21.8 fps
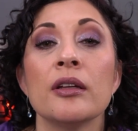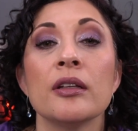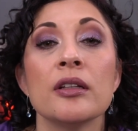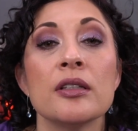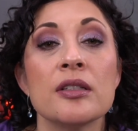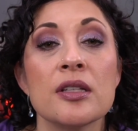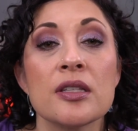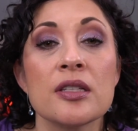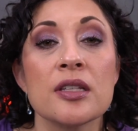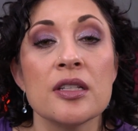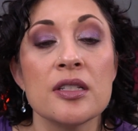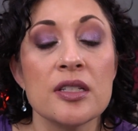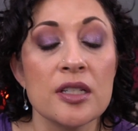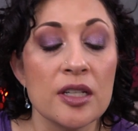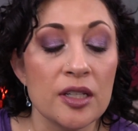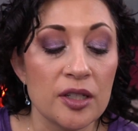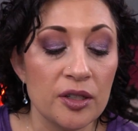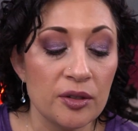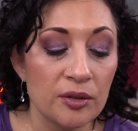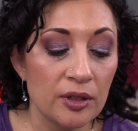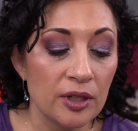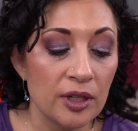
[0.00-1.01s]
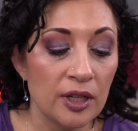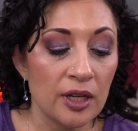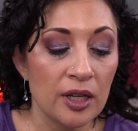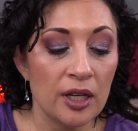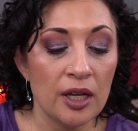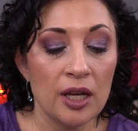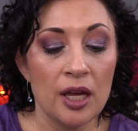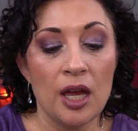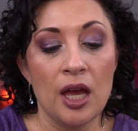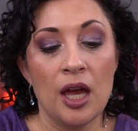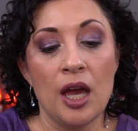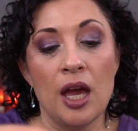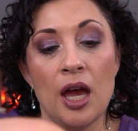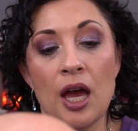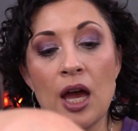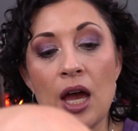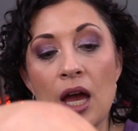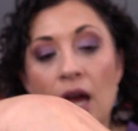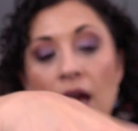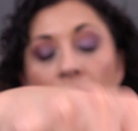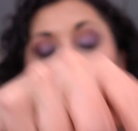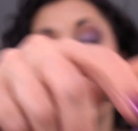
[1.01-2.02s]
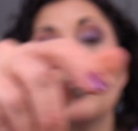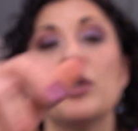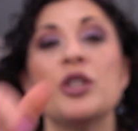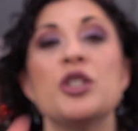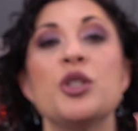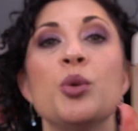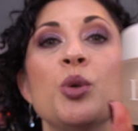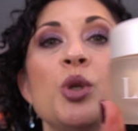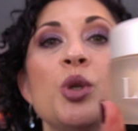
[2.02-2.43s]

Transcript: it's discontinued. I want to